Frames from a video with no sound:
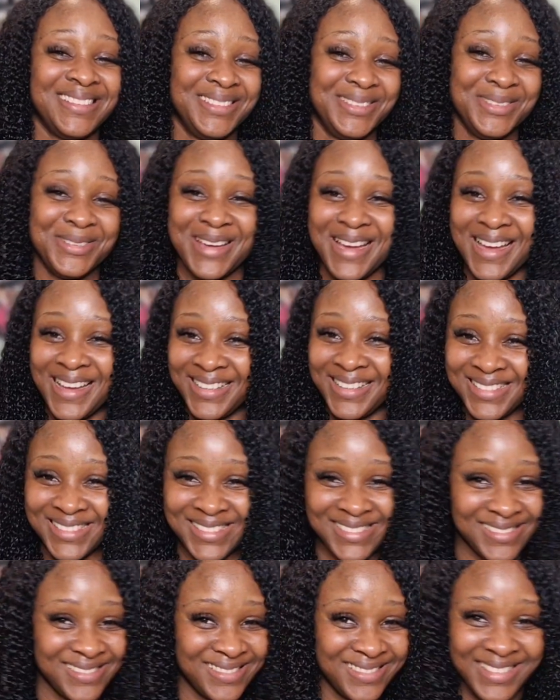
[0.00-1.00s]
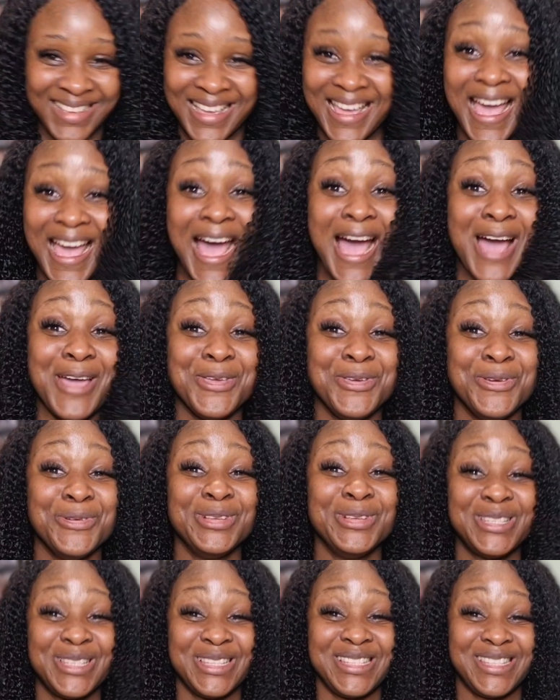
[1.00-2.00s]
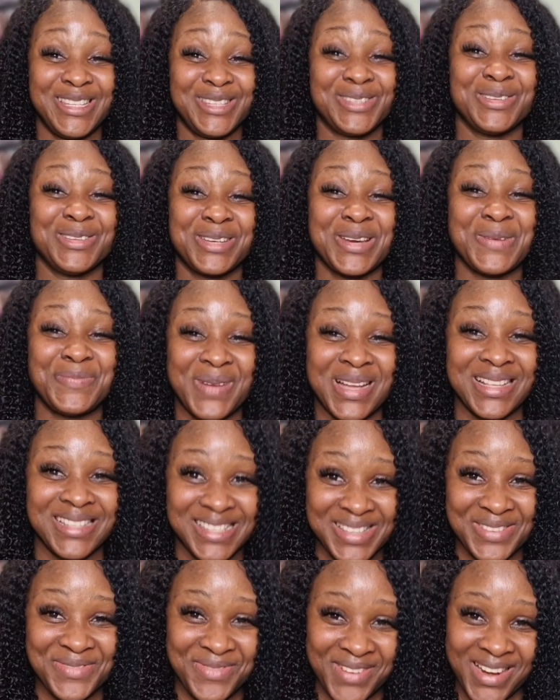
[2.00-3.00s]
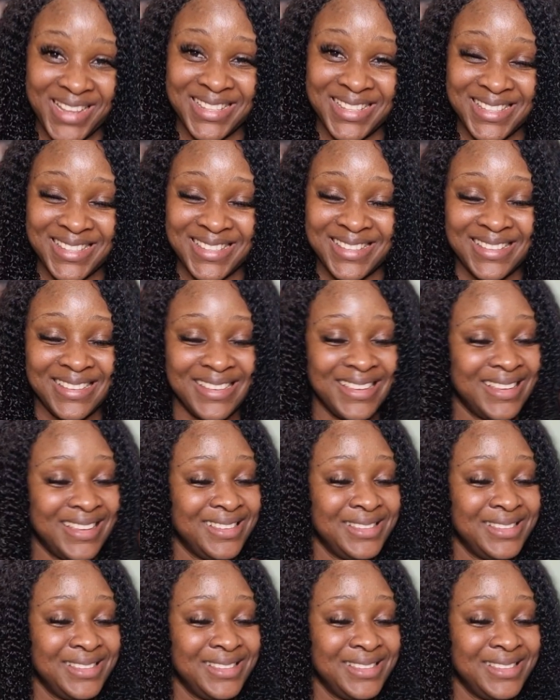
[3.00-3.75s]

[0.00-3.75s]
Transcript: You guys, £257 difference.